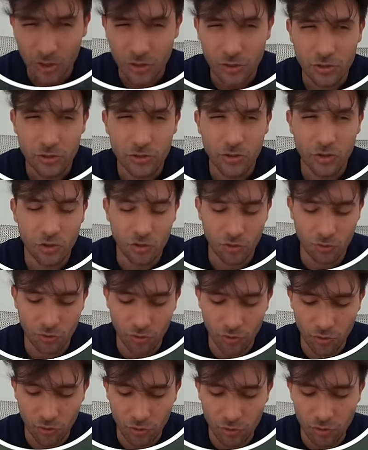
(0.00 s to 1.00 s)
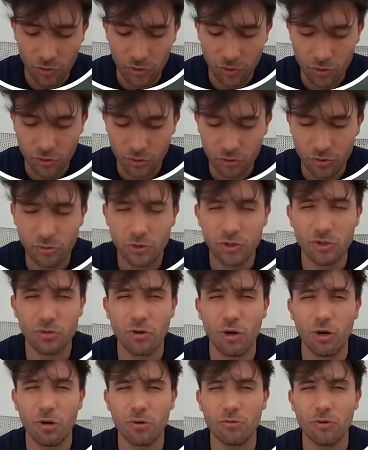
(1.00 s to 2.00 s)
Screw you,
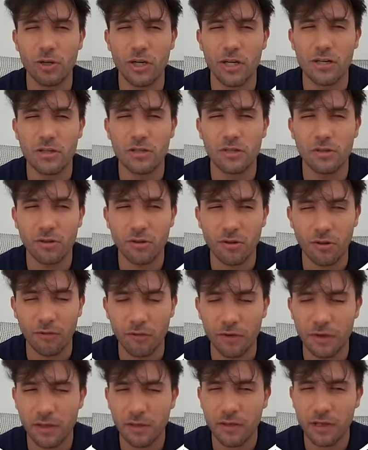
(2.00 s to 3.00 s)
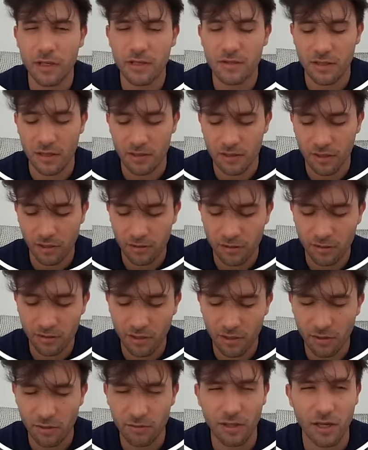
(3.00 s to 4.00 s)
drone range. You know the funny thing is they tell
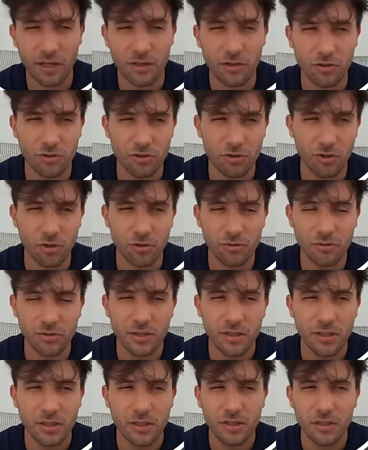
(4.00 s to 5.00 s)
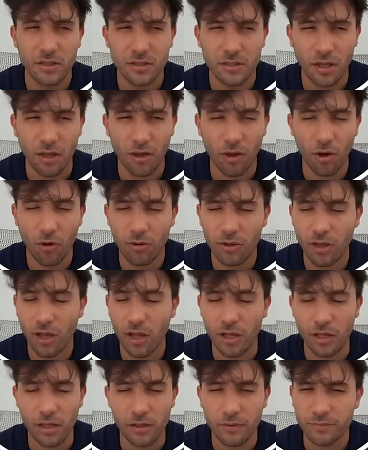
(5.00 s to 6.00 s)
you that your drone can go
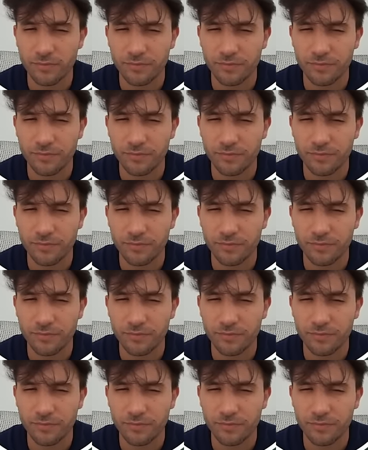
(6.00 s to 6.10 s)
like